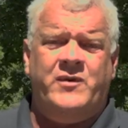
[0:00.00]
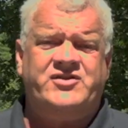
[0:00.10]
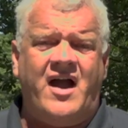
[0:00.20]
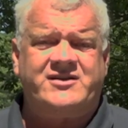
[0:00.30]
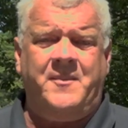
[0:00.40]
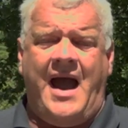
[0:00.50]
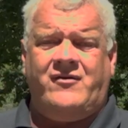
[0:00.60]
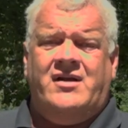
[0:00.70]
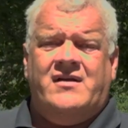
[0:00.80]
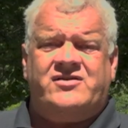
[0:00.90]
We talked
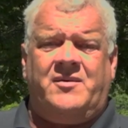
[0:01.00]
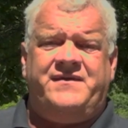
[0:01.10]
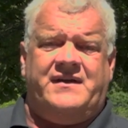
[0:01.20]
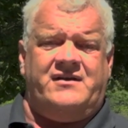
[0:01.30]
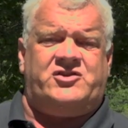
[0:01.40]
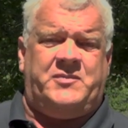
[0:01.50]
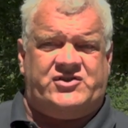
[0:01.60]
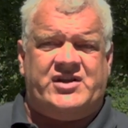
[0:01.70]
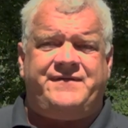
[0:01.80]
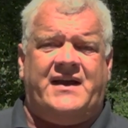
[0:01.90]
about some of the
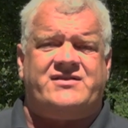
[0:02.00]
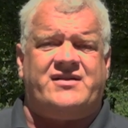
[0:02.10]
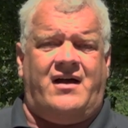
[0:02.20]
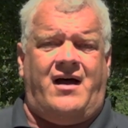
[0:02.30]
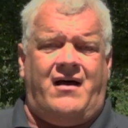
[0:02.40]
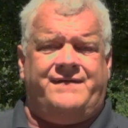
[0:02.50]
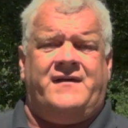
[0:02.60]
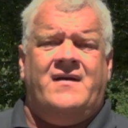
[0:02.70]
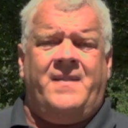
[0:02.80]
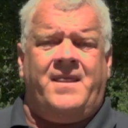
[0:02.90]
specifics of
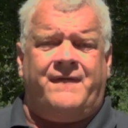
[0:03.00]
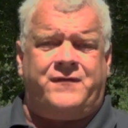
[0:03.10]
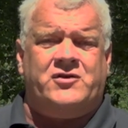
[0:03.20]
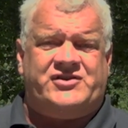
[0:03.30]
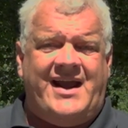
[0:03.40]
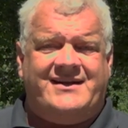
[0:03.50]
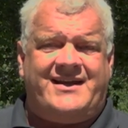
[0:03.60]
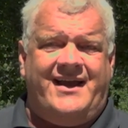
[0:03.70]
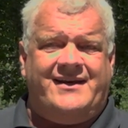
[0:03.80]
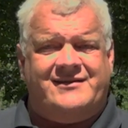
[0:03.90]
a first aid
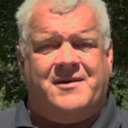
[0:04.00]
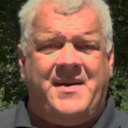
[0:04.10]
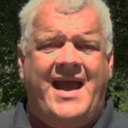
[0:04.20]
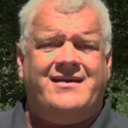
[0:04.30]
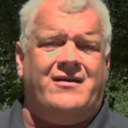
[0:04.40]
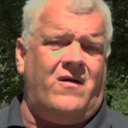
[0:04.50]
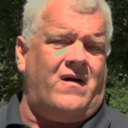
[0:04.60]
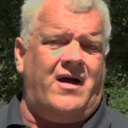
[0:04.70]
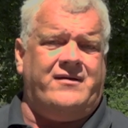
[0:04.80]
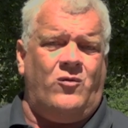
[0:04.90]
kit dependent
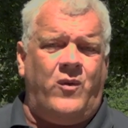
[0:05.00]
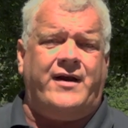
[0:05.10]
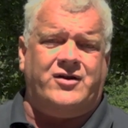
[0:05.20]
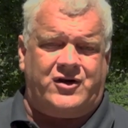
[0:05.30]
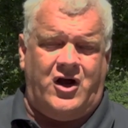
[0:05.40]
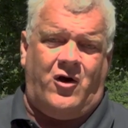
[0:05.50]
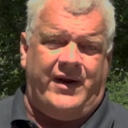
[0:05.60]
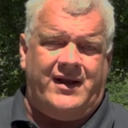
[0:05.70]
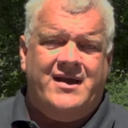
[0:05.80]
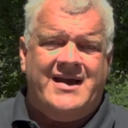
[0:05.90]
on where you're
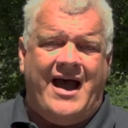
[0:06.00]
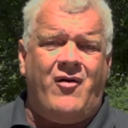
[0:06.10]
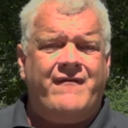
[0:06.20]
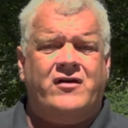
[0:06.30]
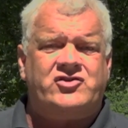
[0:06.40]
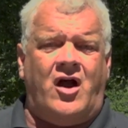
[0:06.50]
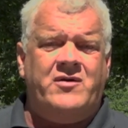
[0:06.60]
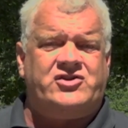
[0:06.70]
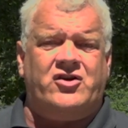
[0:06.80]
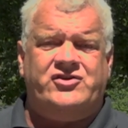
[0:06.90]
going. However, it's
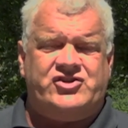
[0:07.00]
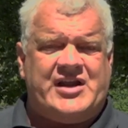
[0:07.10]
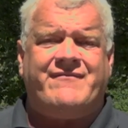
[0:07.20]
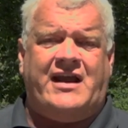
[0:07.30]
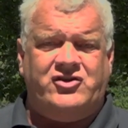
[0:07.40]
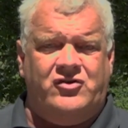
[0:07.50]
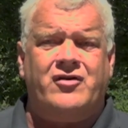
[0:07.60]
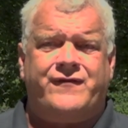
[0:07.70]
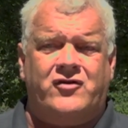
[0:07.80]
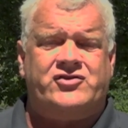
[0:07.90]
always good to just have a
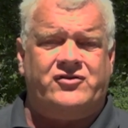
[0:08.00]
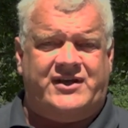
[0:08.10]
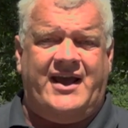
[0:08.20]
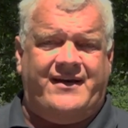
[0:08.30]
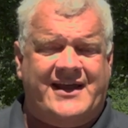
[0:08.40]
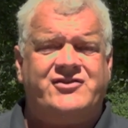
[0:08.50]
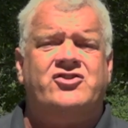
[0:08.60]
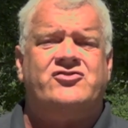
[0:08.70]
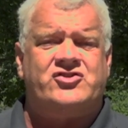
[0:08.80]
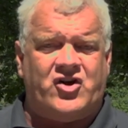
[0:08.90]
universal kit. That's
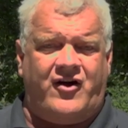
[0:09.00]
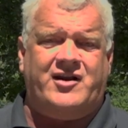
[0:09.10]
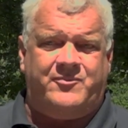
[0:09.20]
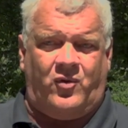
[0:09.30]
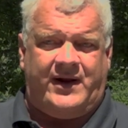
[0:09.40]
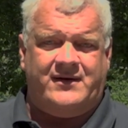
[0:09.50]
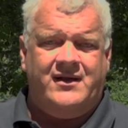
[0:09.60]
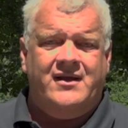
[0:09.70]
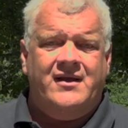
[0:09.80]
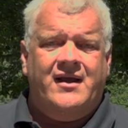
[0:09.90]
your starting point.
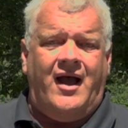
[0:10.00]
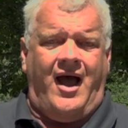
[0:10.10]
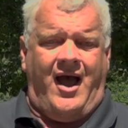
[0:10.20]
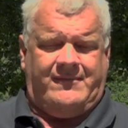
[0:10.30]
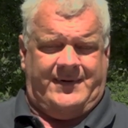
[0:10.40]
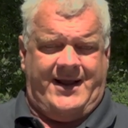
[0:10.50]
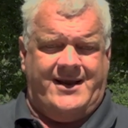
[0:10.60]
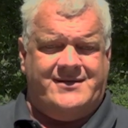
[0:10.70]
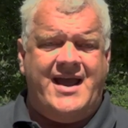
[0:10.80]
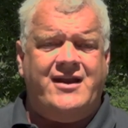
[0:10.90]

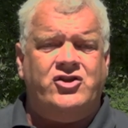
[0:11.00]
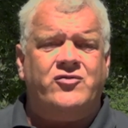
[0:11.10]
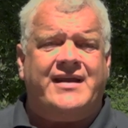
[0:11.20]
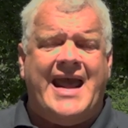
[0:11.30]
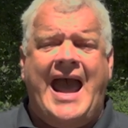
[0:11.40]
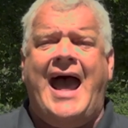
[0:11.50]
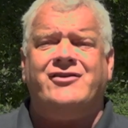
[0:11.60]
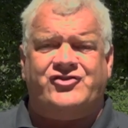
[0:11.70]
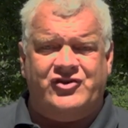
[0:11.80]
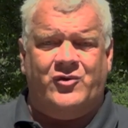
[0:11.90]
And then you can
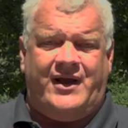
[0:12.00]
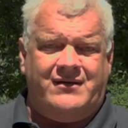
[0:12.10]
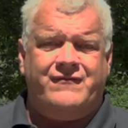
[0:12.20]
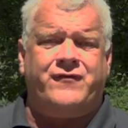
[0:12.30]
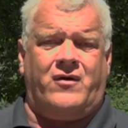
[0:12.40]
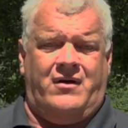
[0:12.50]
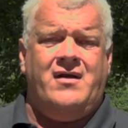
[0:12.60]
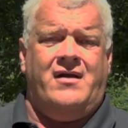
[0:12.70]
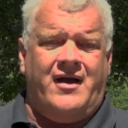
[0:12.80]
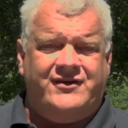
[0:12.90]
add to it for
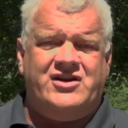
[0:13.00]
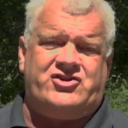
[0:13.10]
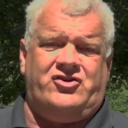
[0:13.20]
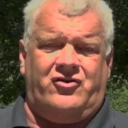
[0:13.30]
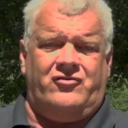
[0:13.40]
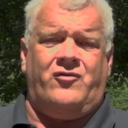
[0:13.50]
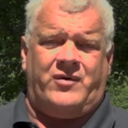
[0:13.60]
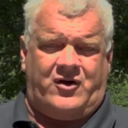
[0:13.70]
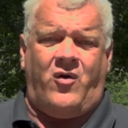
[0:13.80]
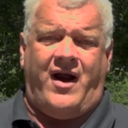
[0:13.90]
additional
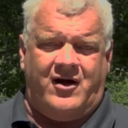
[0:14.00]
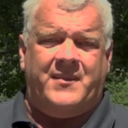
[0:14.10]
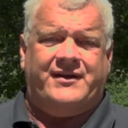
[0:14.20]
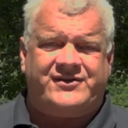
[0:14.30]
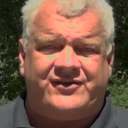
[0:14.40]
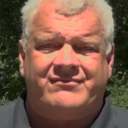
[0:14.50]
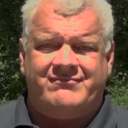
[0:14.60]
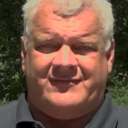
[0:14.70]
requirements.